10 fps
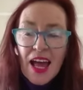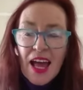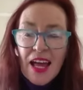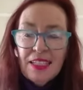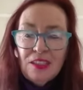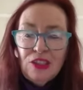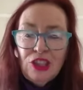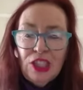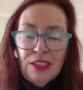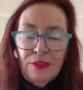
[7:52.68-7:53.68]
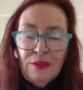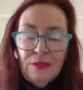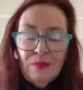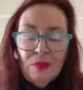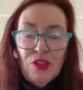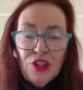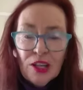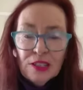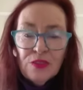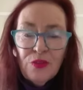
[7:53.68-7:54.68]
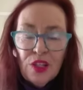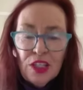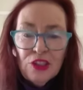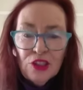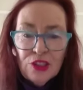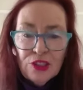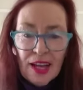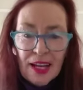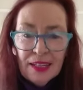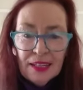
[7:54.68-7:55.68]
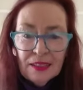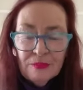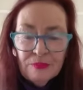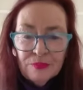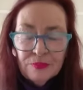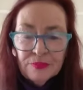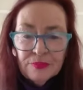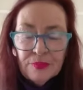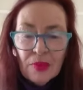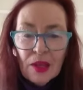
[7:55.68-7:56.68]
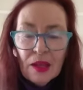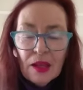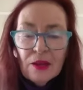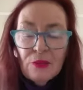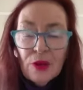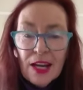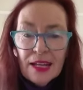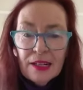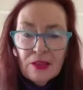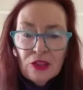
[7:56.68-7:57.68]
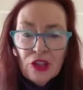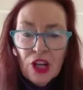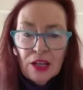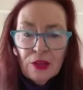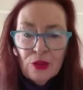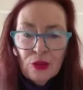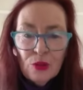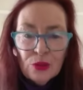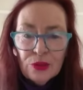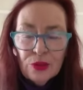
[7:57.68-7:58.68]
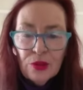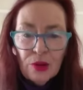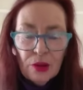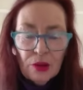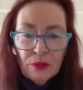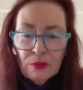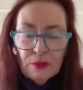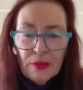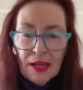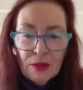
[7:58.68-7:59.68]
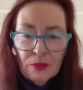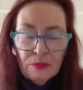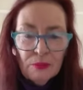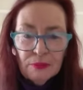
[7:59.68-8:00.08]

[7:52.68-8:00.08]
And she just finished saying, regarding the China talks, how